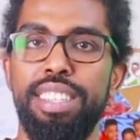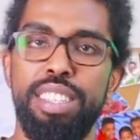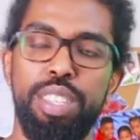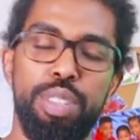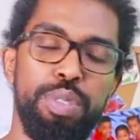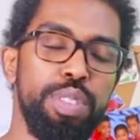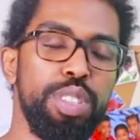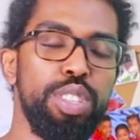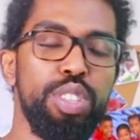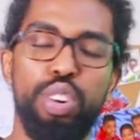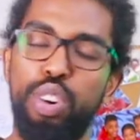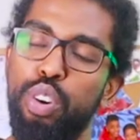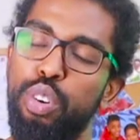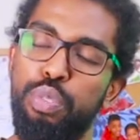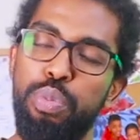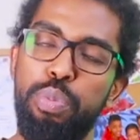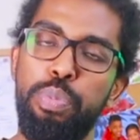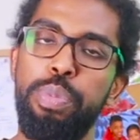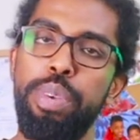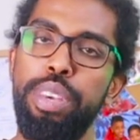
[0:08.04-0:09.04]
the video
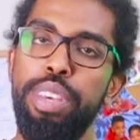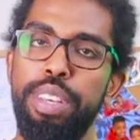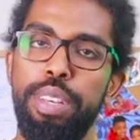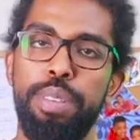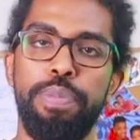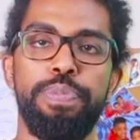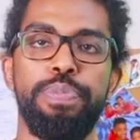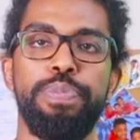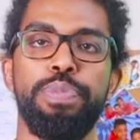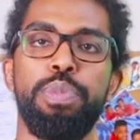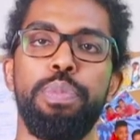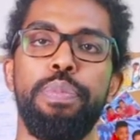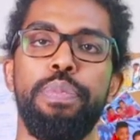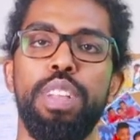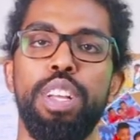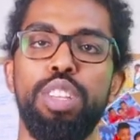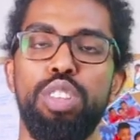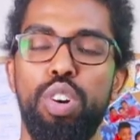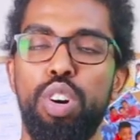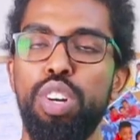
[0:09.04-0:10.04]
of me
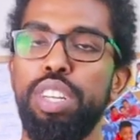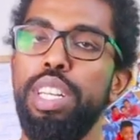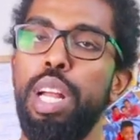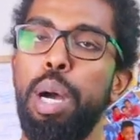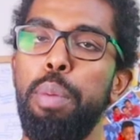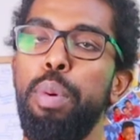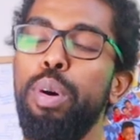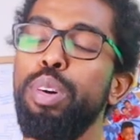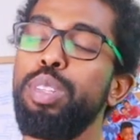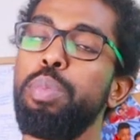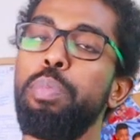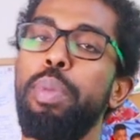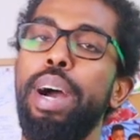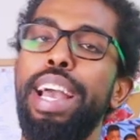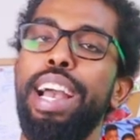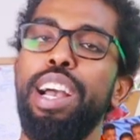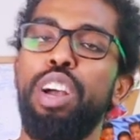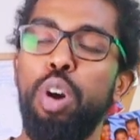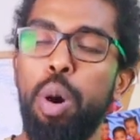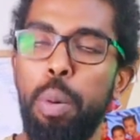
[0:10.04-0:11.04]
talking about
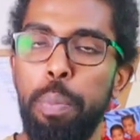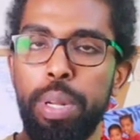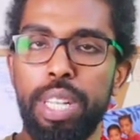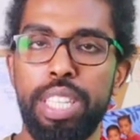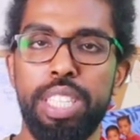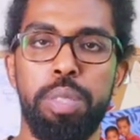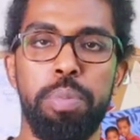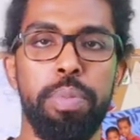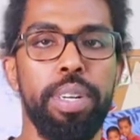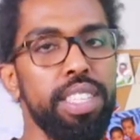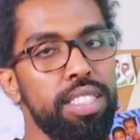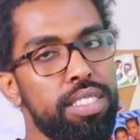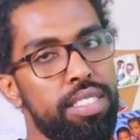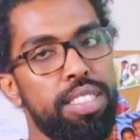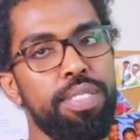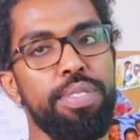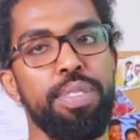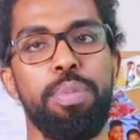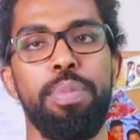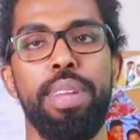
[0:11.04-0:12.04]
my
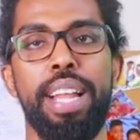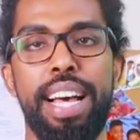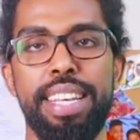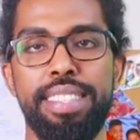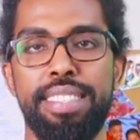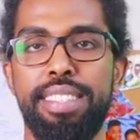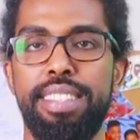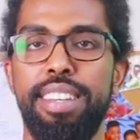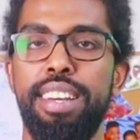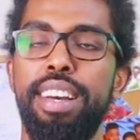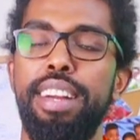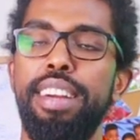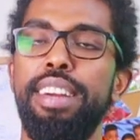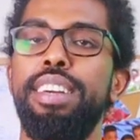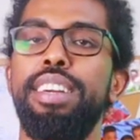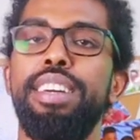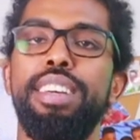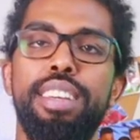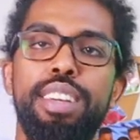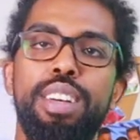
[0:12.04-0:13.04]
accomplishments from last
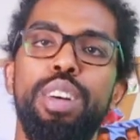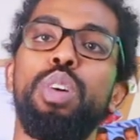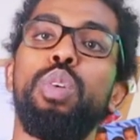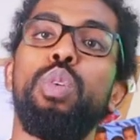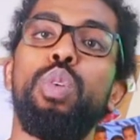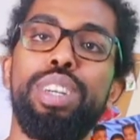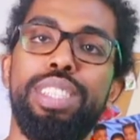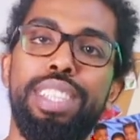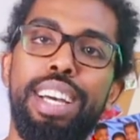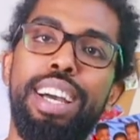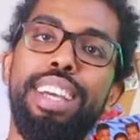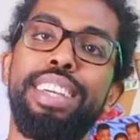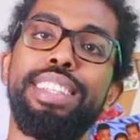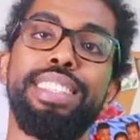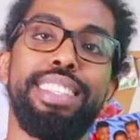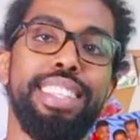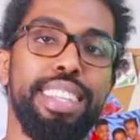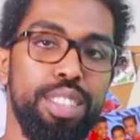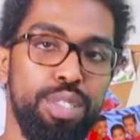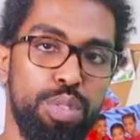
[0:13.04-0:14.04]
year, what I
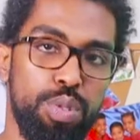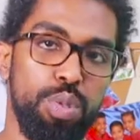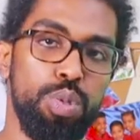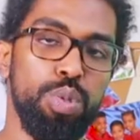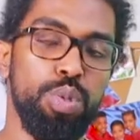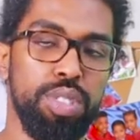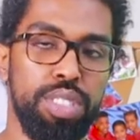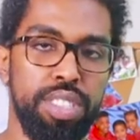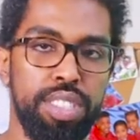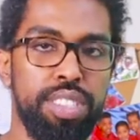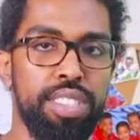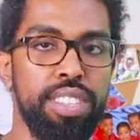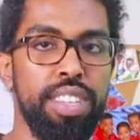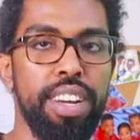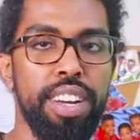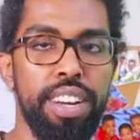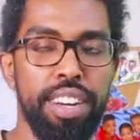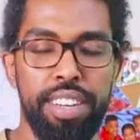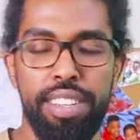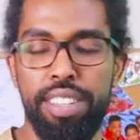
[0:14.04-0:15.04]
intend to do this
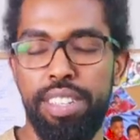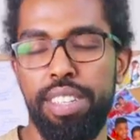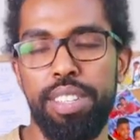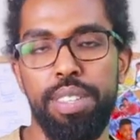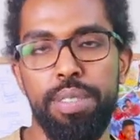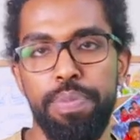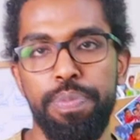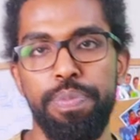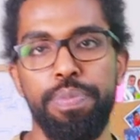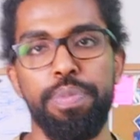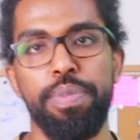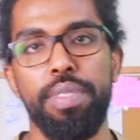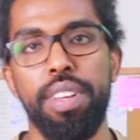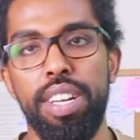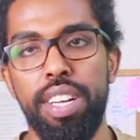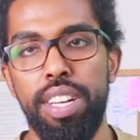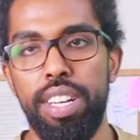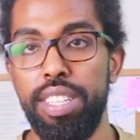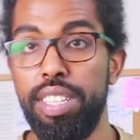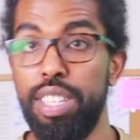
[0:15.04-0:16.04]
year,
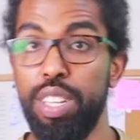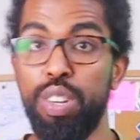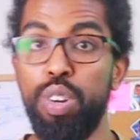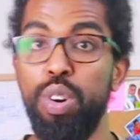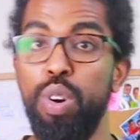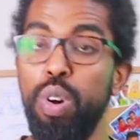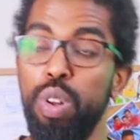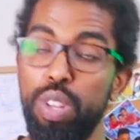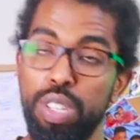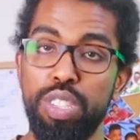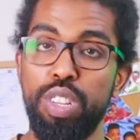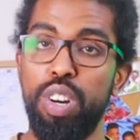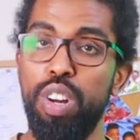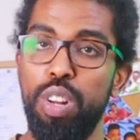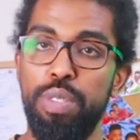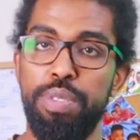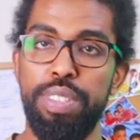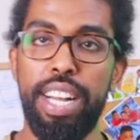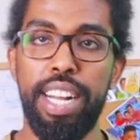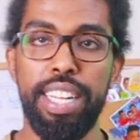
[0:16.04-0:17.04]
the goals,
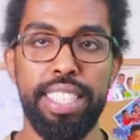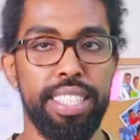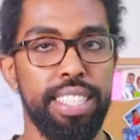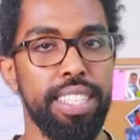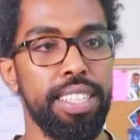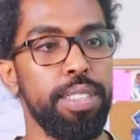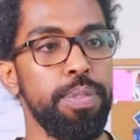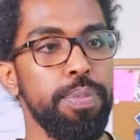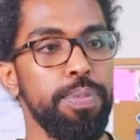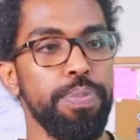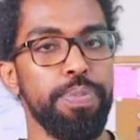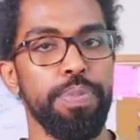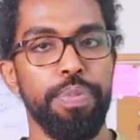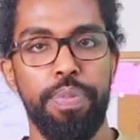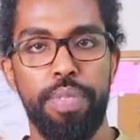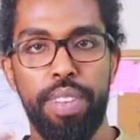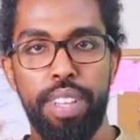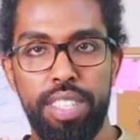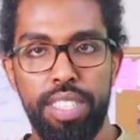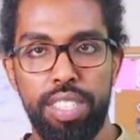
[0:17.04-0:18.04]
all of that.
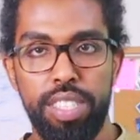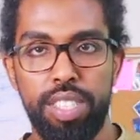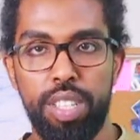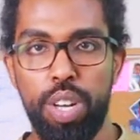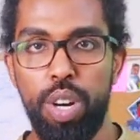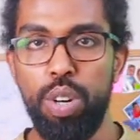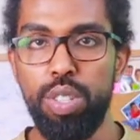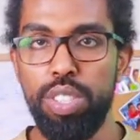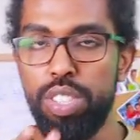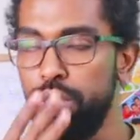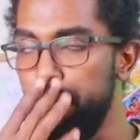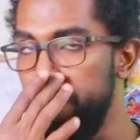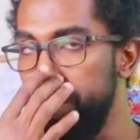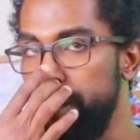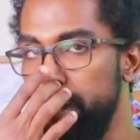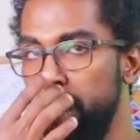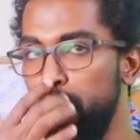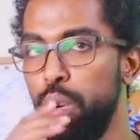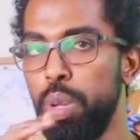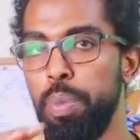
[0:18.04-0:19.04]
So this
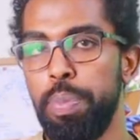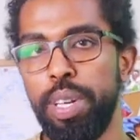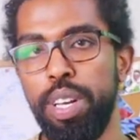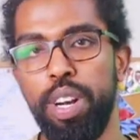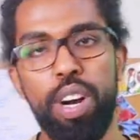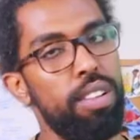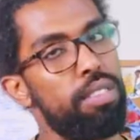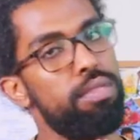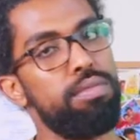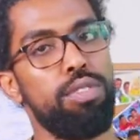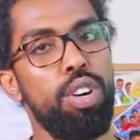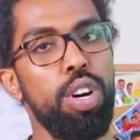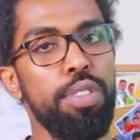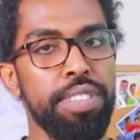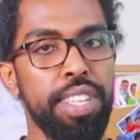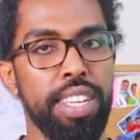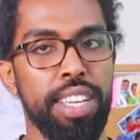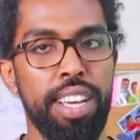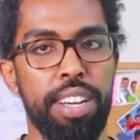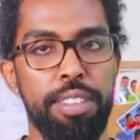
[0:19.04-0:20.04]
video will be
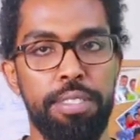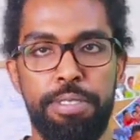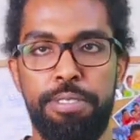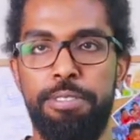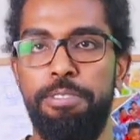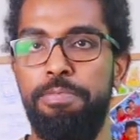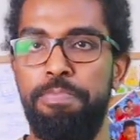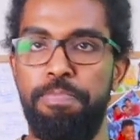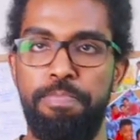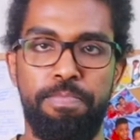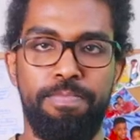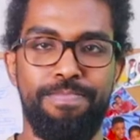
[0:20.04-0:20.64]
off the cuff,